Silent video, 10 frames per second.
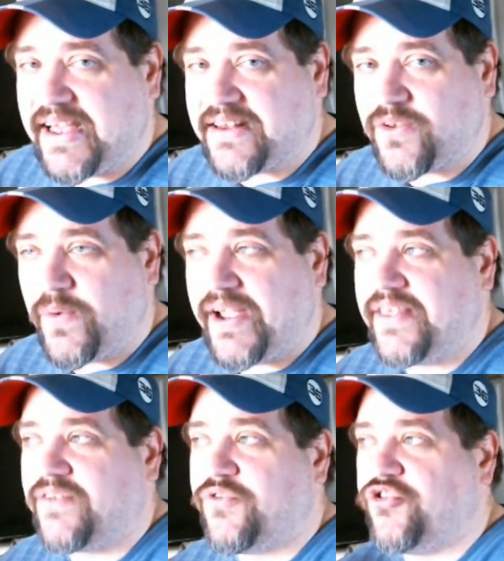kit the
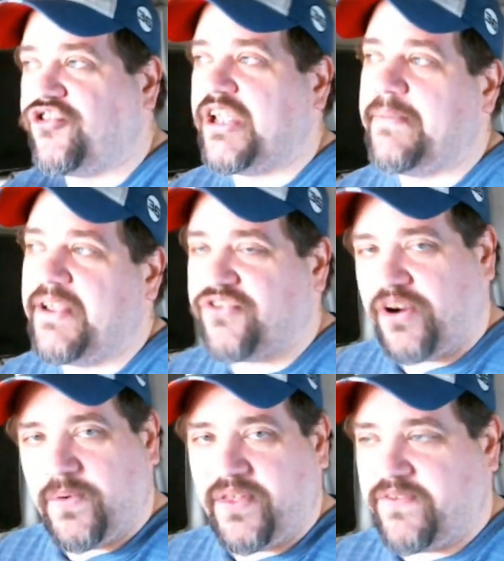way the Fujimis
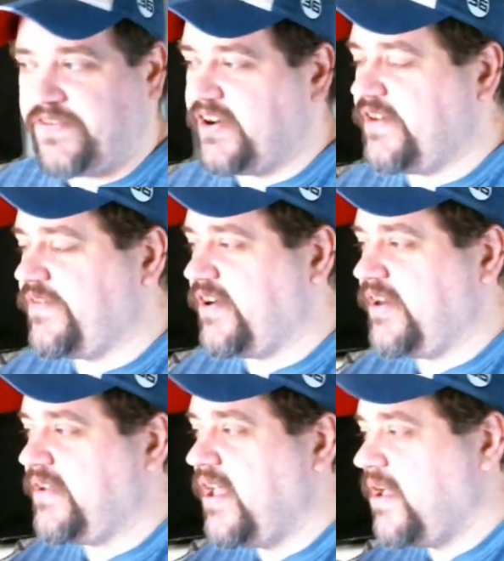are, where they're very,
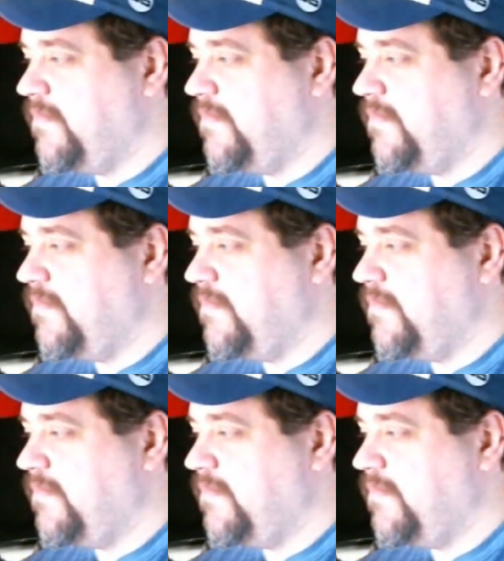very